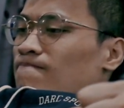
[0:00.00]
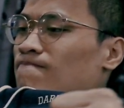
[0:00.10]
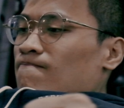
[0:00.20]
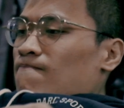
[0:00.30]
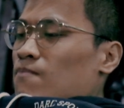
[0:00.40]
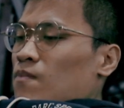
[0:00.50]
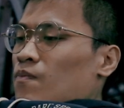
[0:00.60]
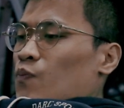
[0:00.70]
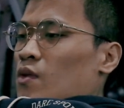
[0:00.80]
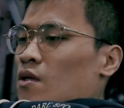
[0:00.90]
just
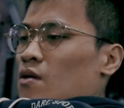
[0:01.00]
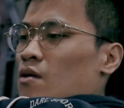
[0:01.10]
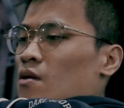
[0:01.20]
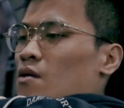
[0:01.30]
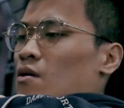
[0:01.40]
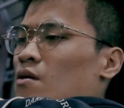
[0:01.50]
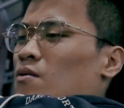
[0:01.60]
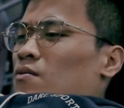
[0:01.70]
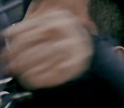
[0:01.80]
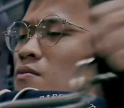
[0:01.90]
because, you know,
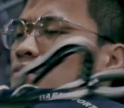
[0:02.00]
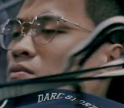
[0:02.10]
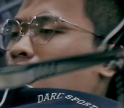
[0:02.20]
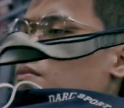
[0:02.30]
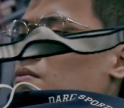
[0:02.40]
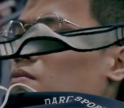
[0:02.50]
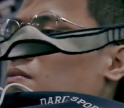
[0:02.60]
that